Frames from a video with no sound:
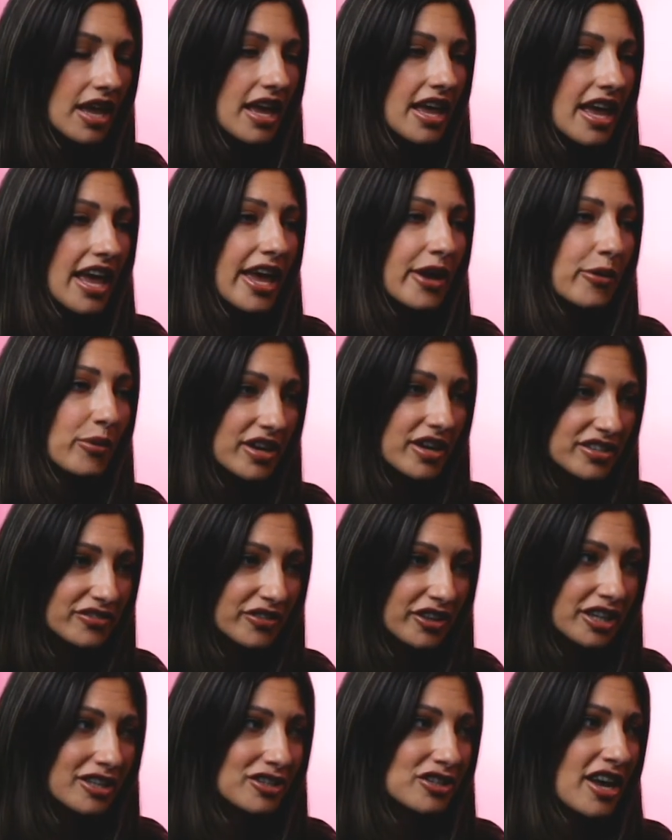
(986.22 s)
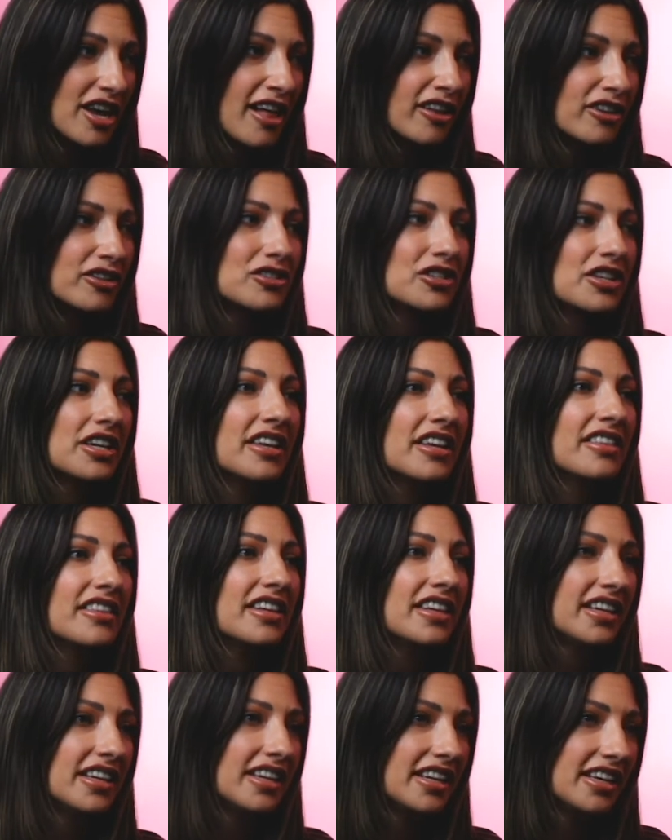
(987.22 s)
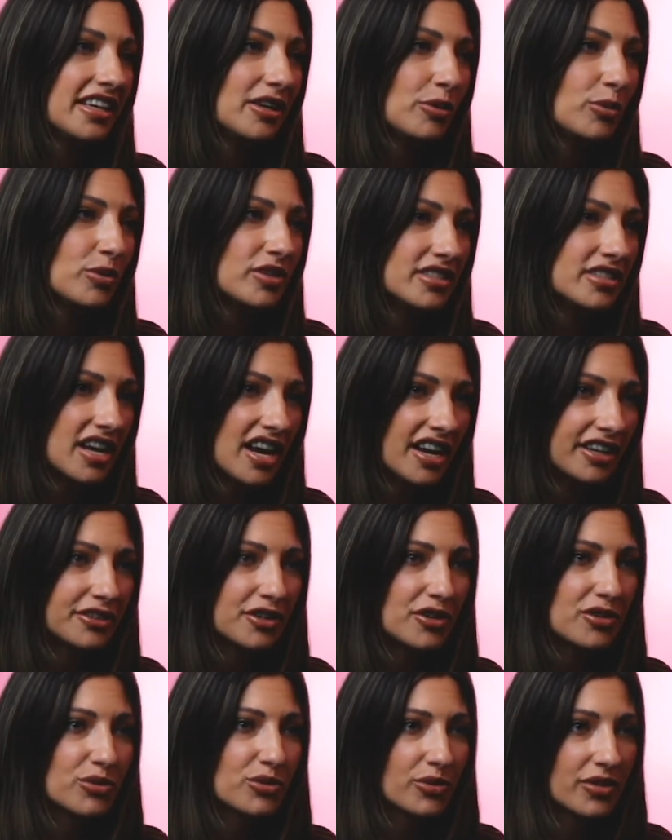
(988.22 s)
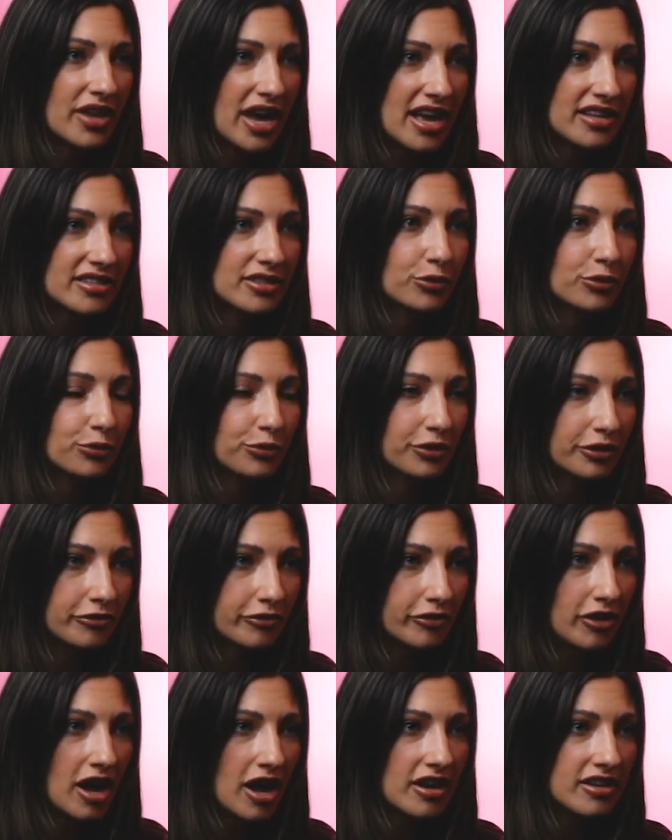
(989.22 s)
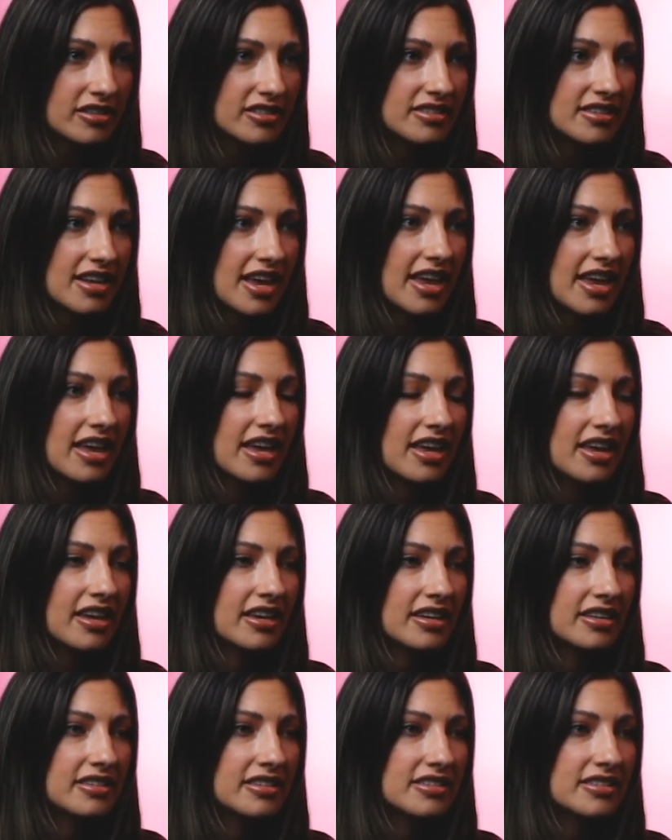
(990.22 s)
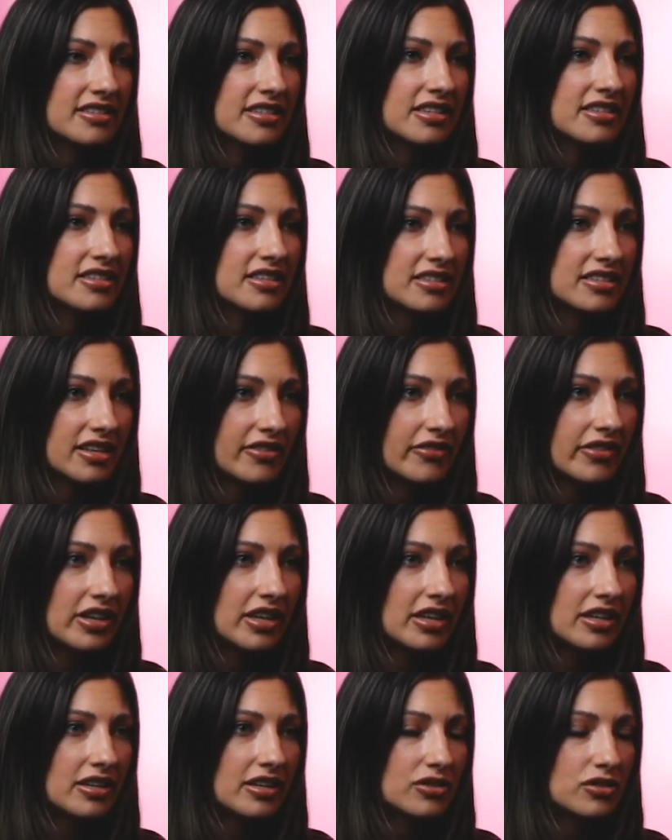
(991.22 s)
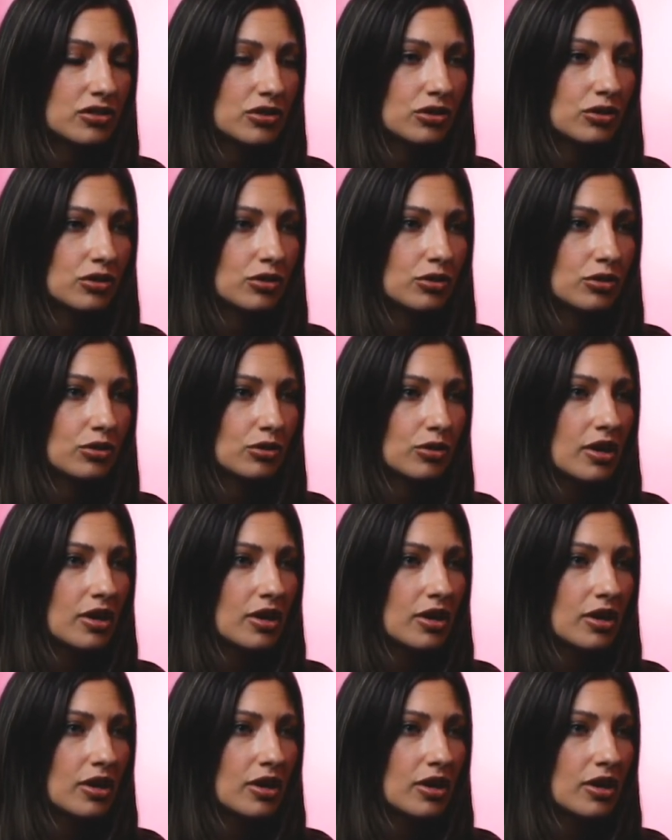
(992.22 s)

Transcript: it was very challenging. Then he was diagnosed with acid reflux and sensitivity to